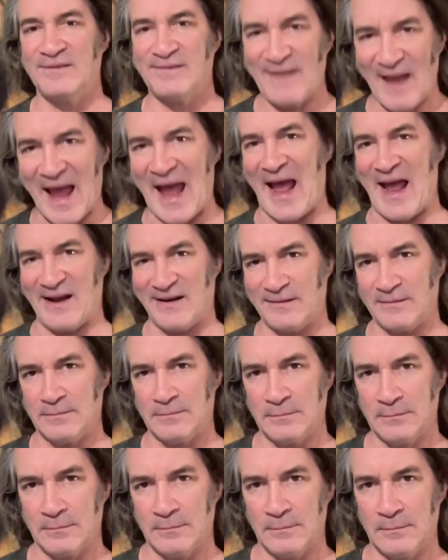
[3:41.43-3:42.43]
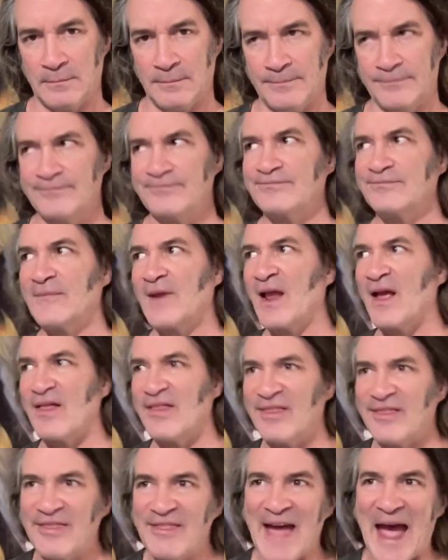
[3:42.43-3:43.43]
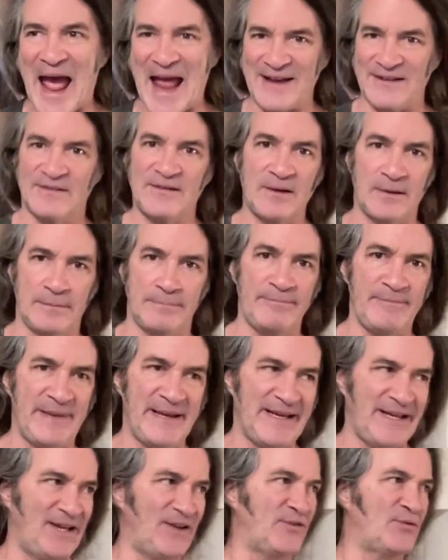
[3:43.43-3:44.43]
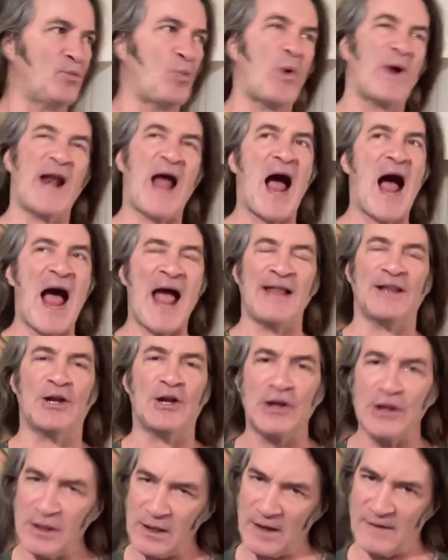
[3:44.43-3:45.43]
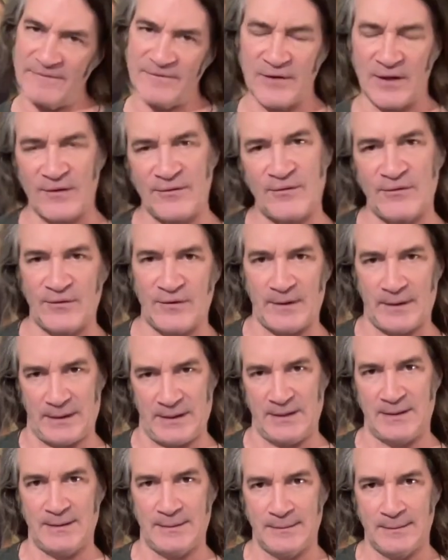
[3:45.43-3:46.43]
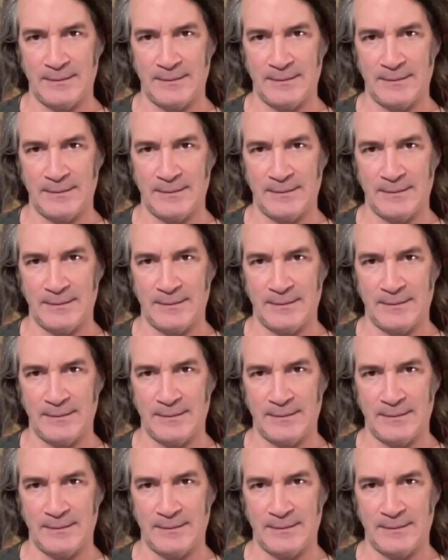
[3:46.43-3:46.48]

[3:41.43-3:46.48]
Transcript: That that to me is what I love to see.